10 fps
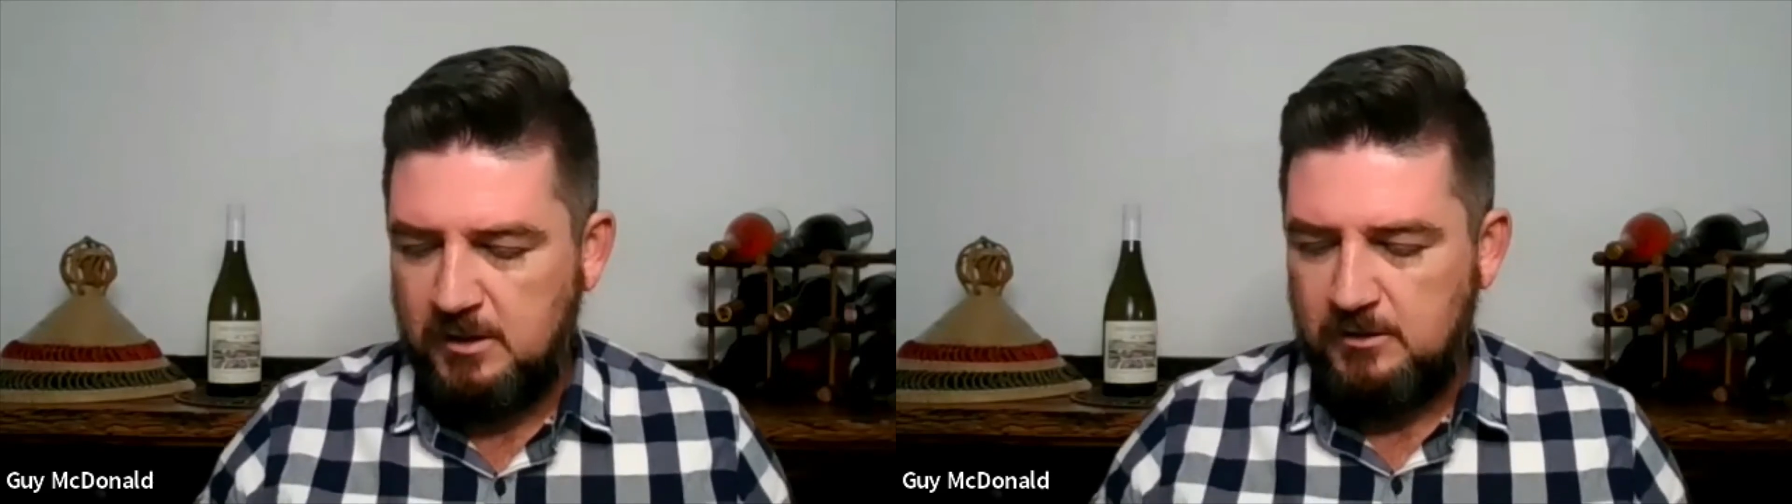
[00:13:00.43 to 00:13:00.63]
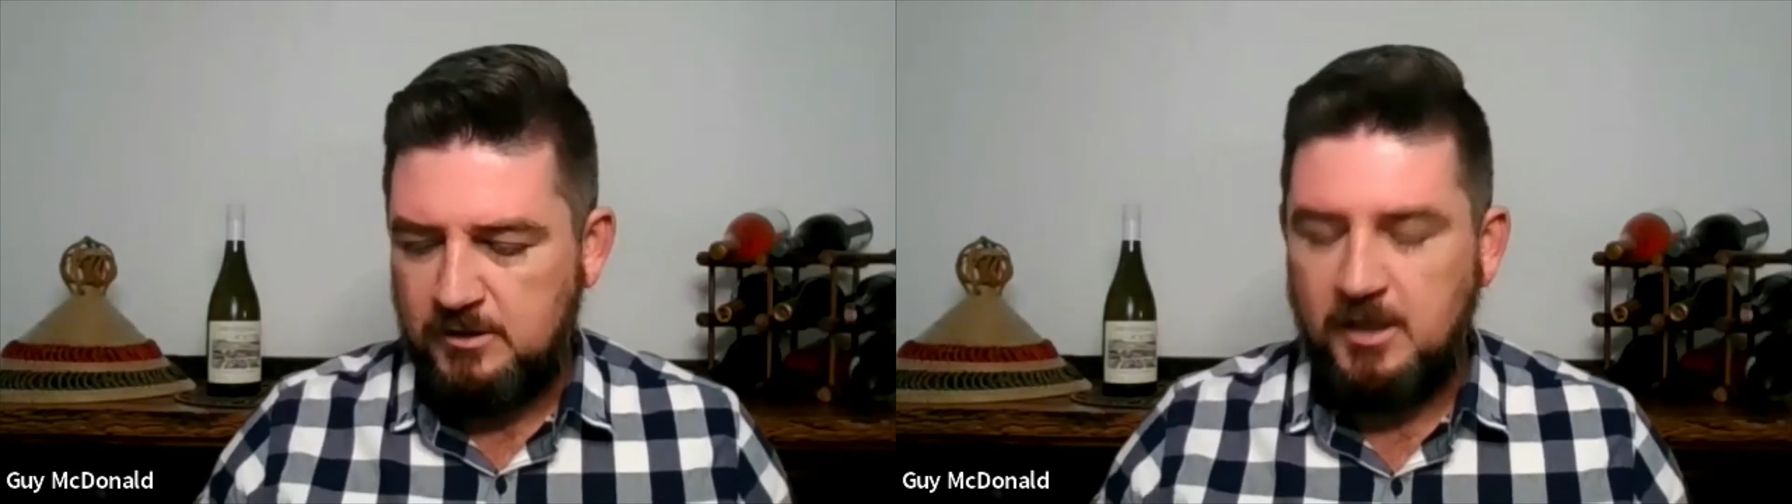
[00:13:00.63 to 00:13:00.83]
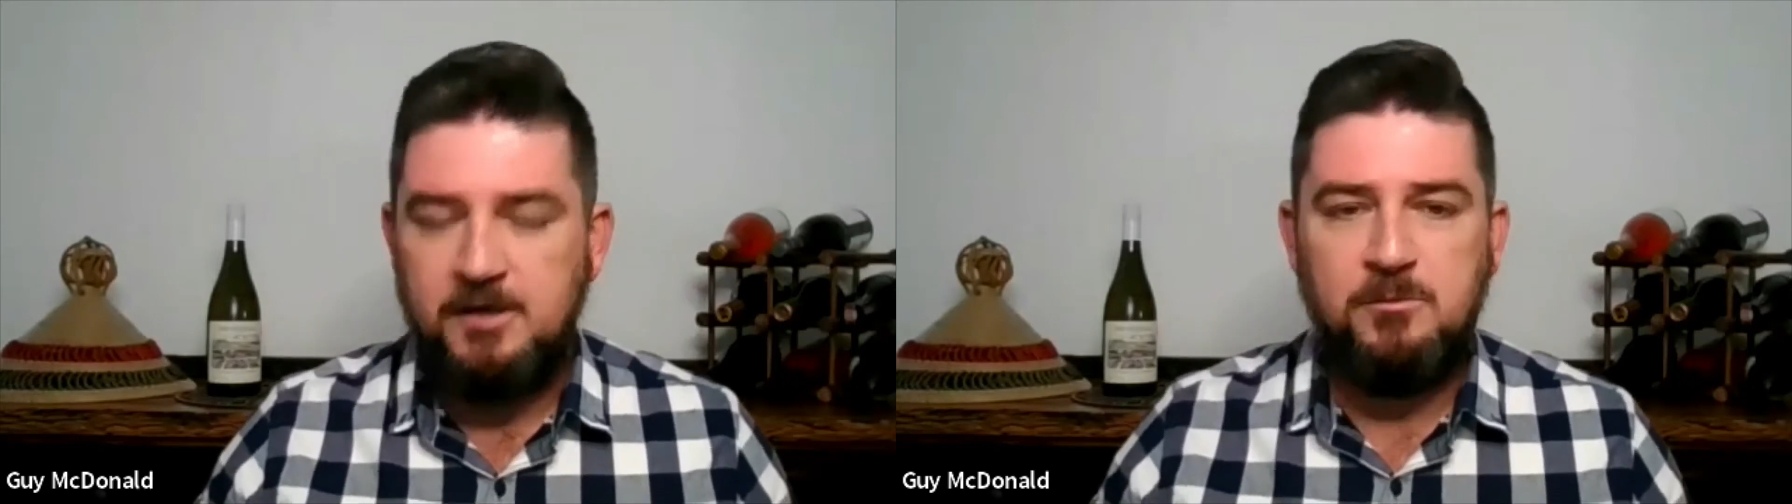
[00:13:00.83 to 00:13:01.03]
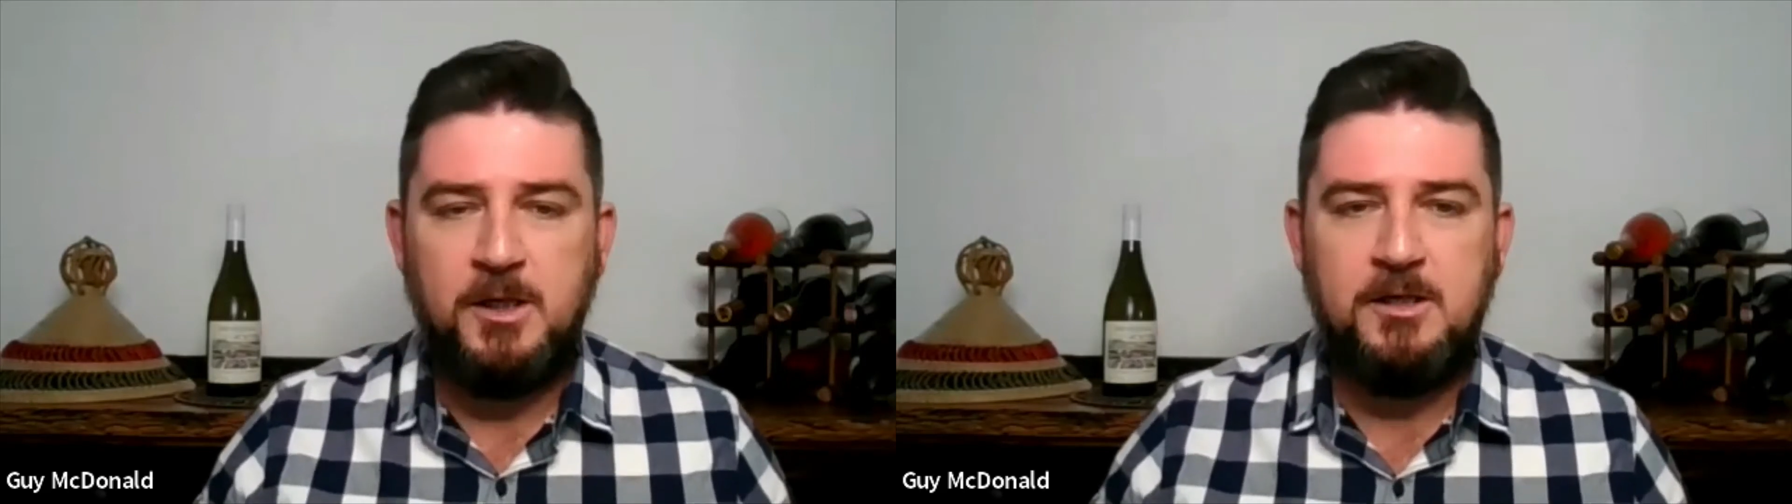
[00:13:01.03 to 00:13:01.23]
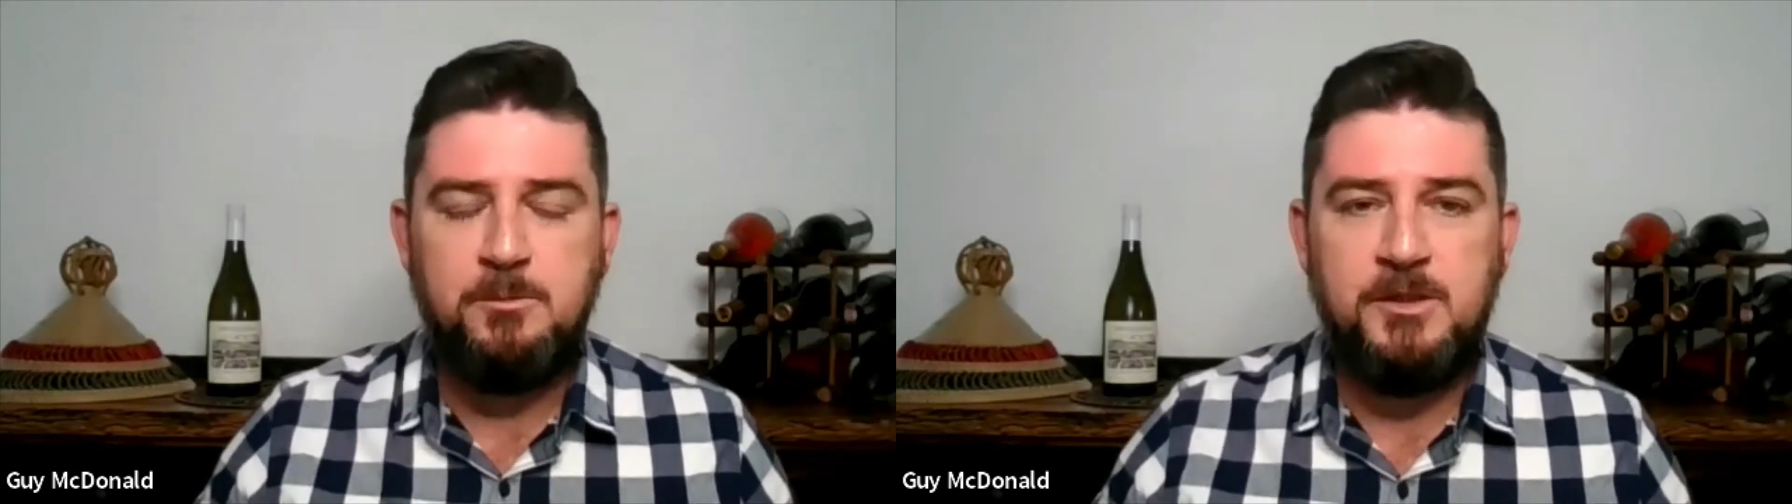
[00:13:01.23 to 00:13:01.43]
you kind of
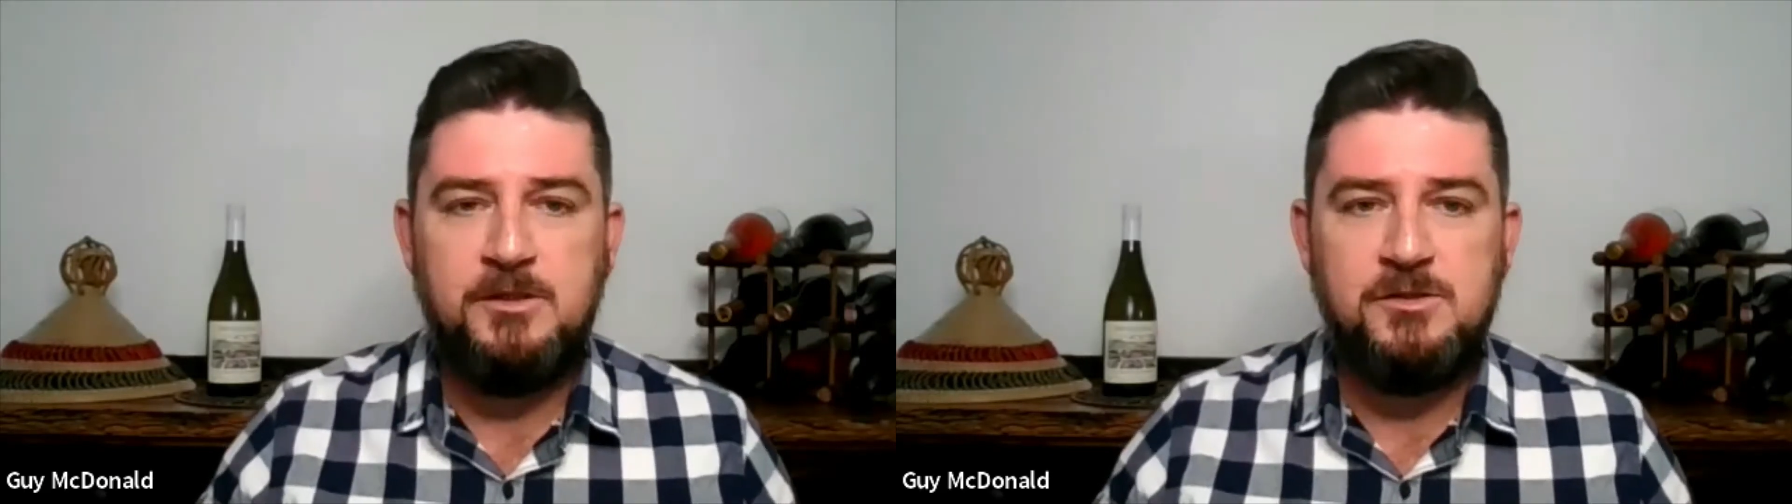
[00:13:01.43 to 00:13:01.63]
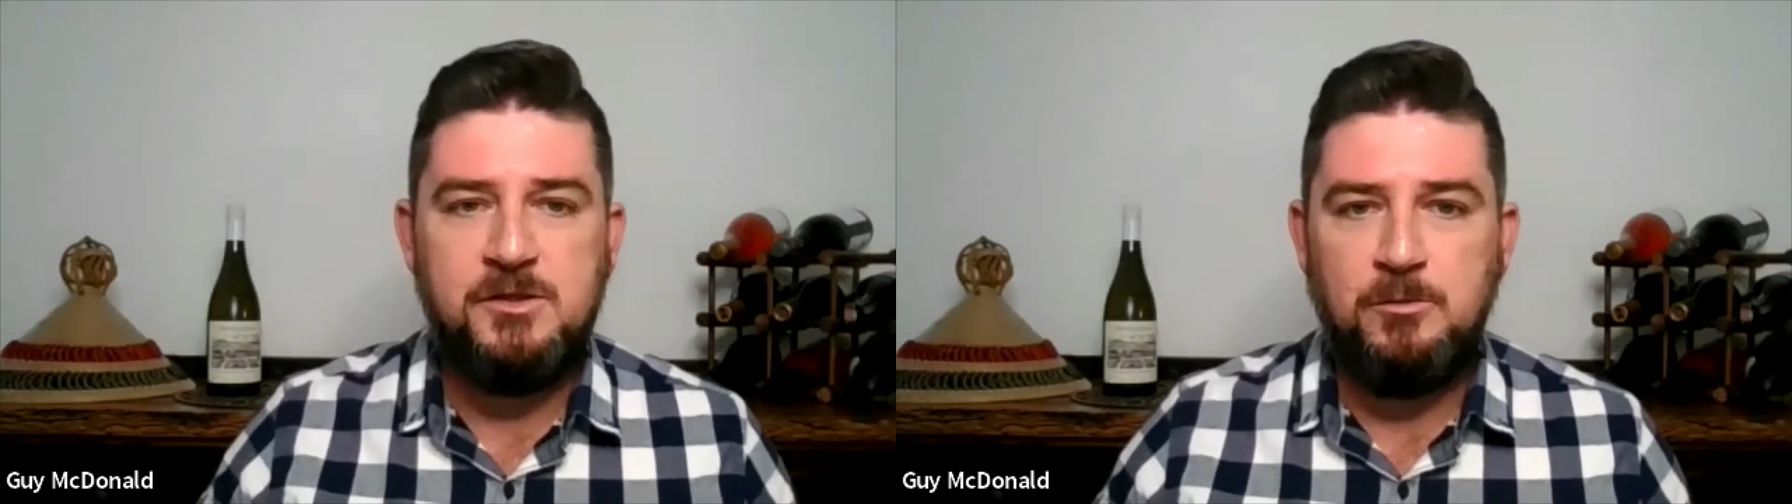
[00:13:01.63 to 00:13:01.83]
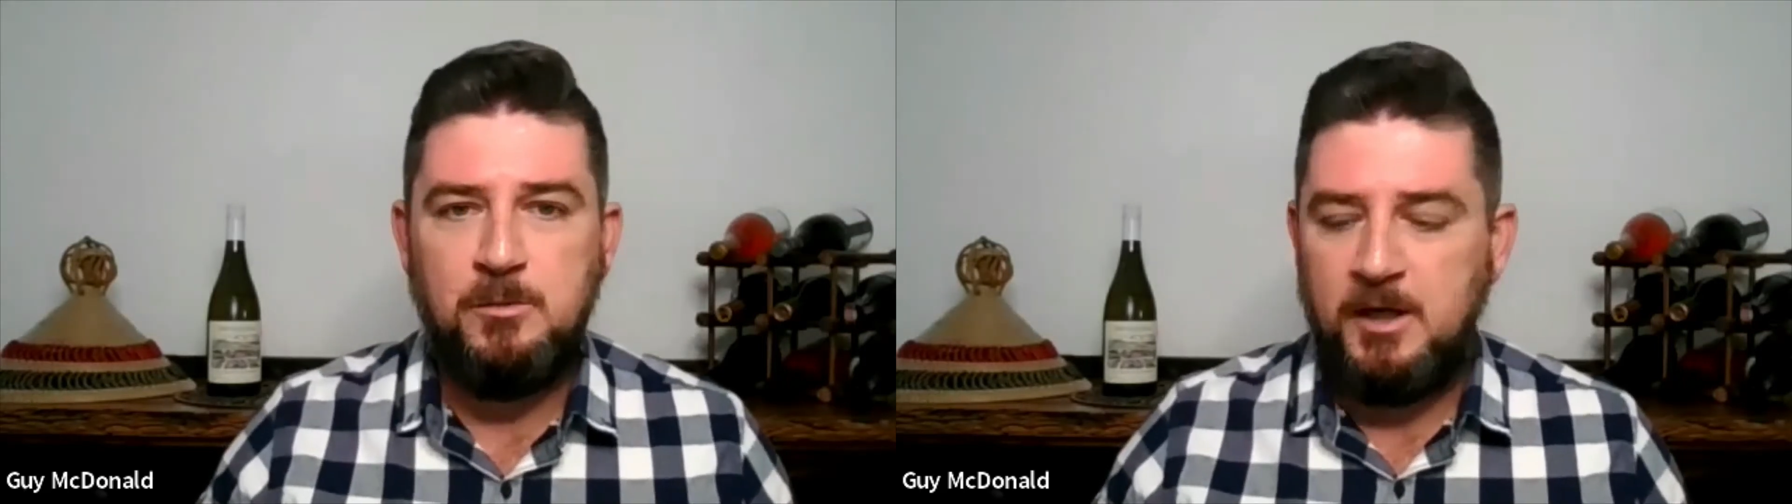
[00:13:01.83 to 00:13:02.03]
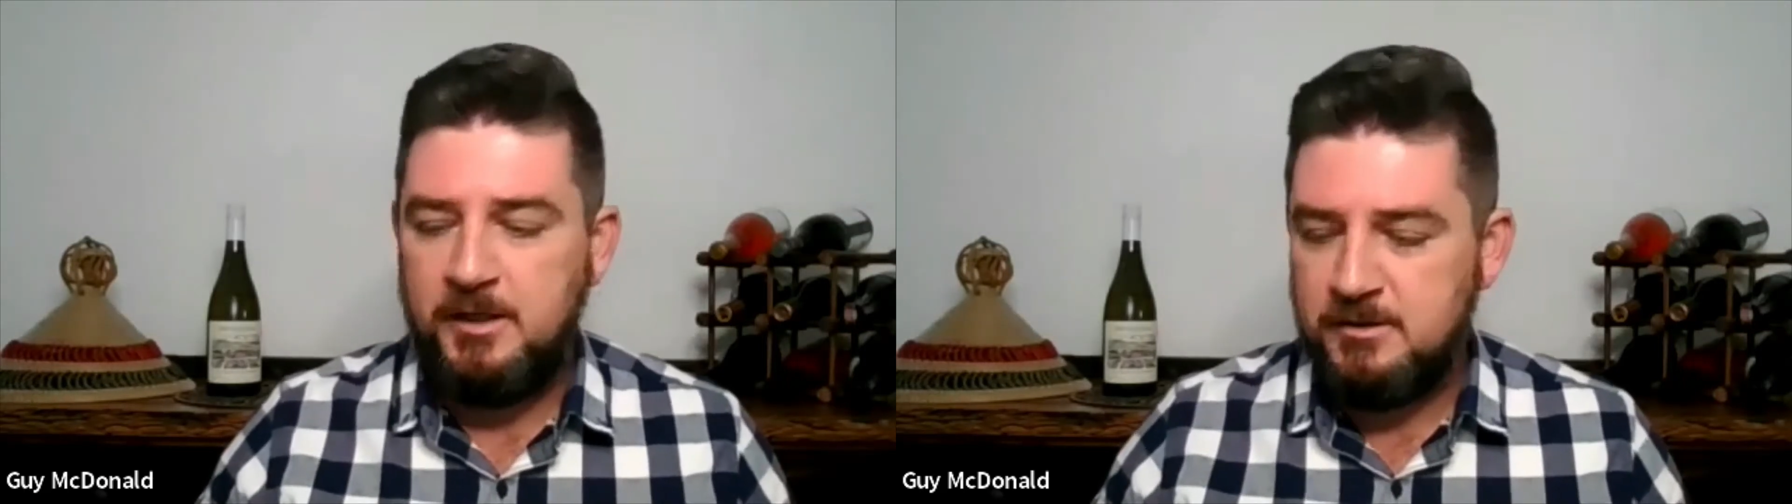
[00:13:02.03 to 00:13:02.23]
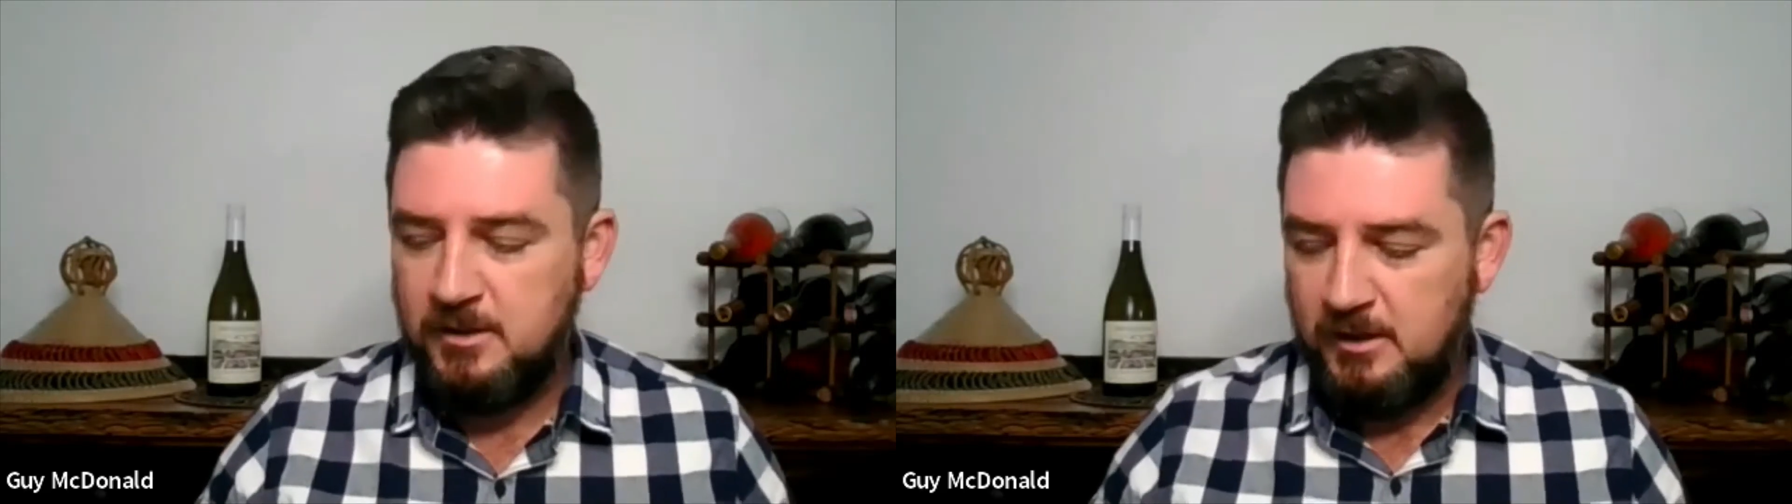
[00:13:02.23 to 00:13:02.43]
make opinions in your
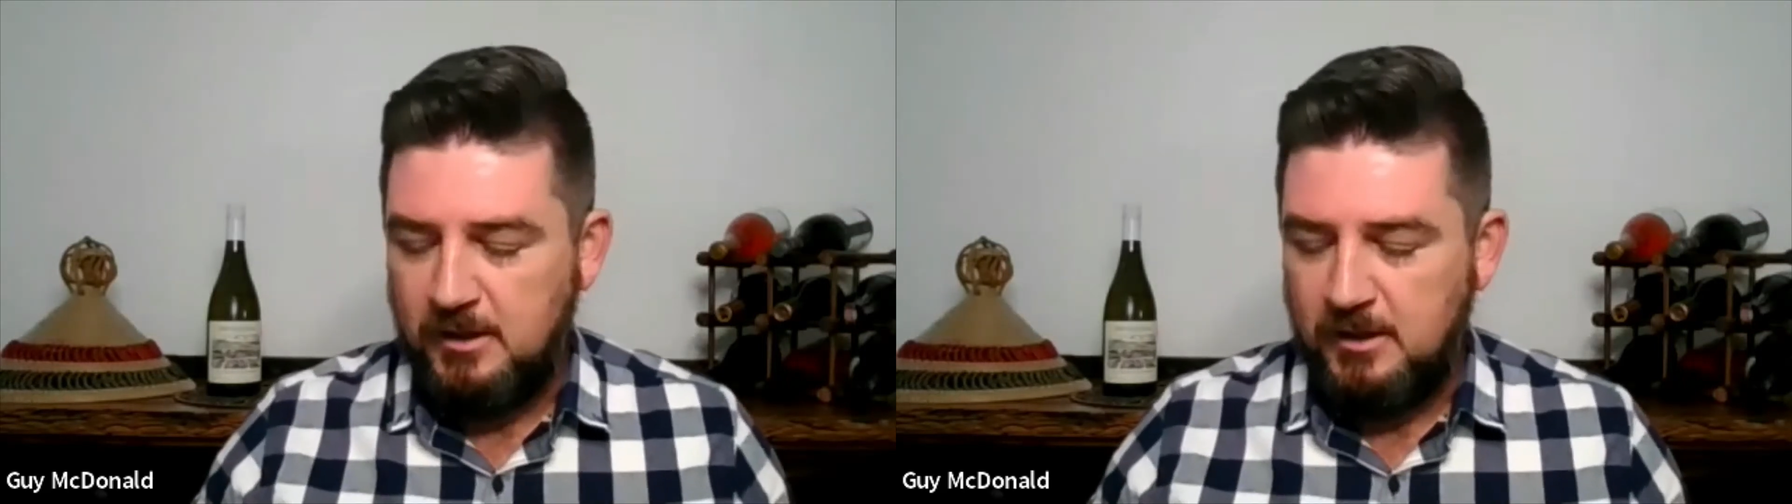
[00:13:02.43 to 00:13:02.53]
mind.